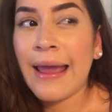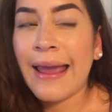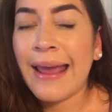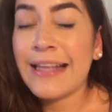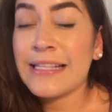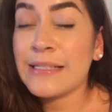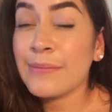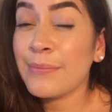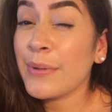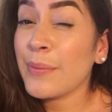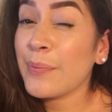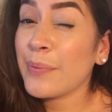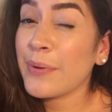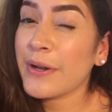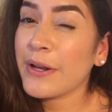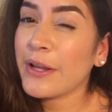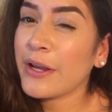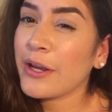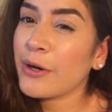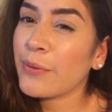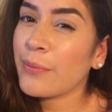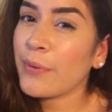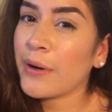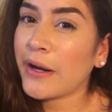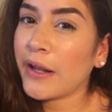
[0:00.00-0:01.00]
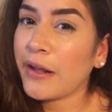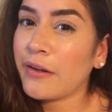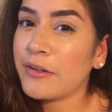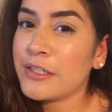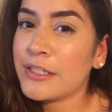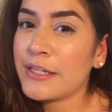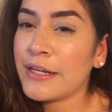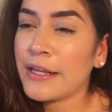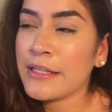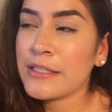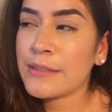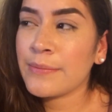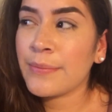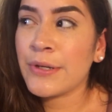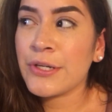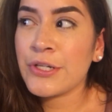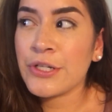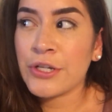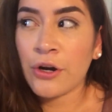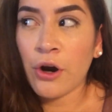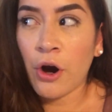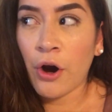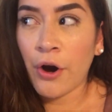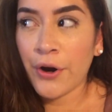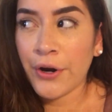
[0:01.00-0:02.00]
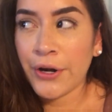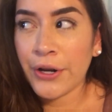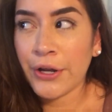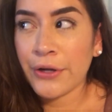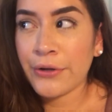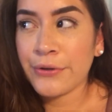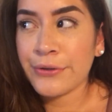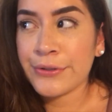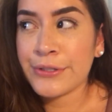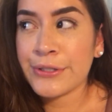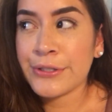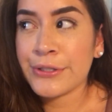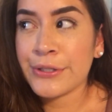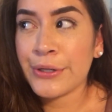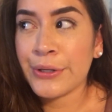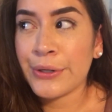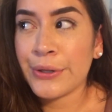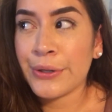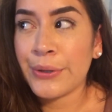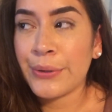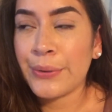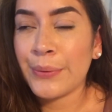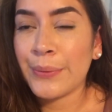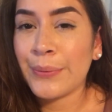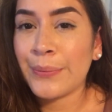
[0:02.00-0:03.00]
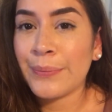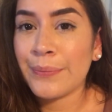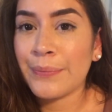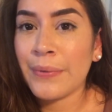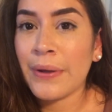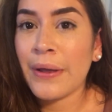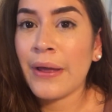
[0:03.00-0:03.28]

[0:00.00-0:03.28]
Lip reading: It's gonna be a pretty good workout today. It's a bunch of cardio, so